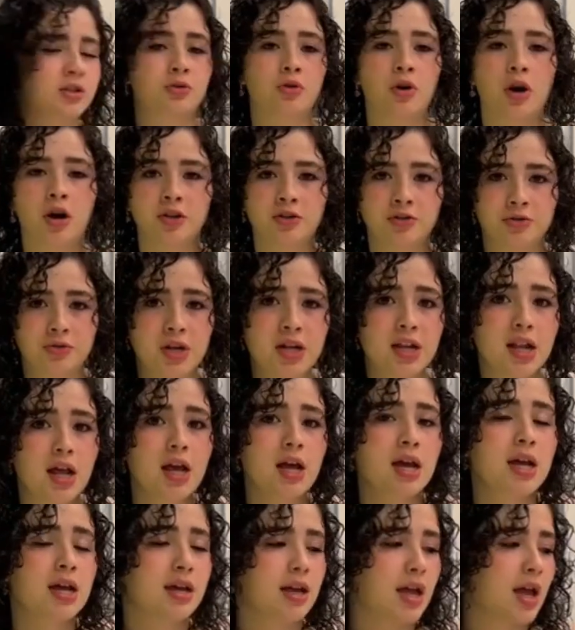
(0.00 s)
200,
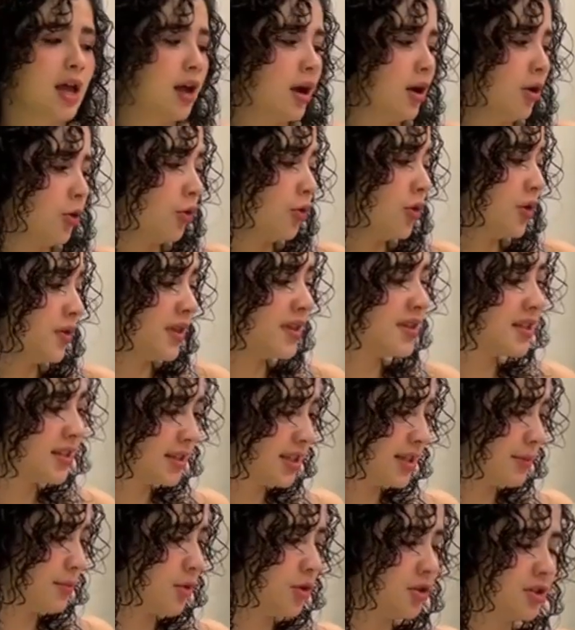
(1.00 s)
or the
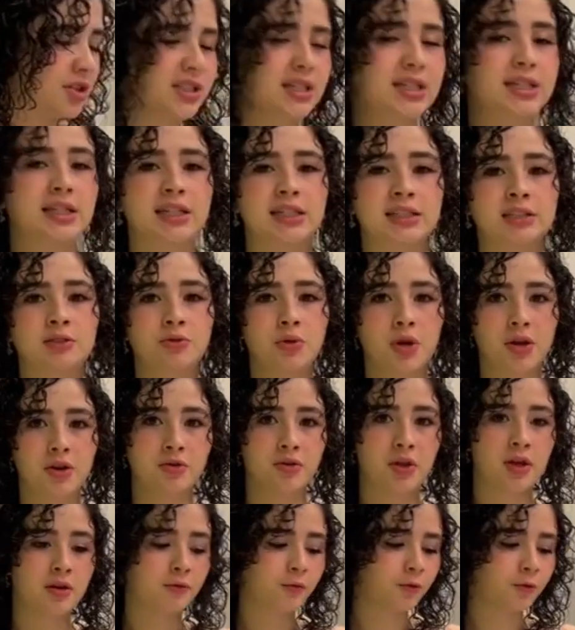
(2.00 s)
centimeters is greater than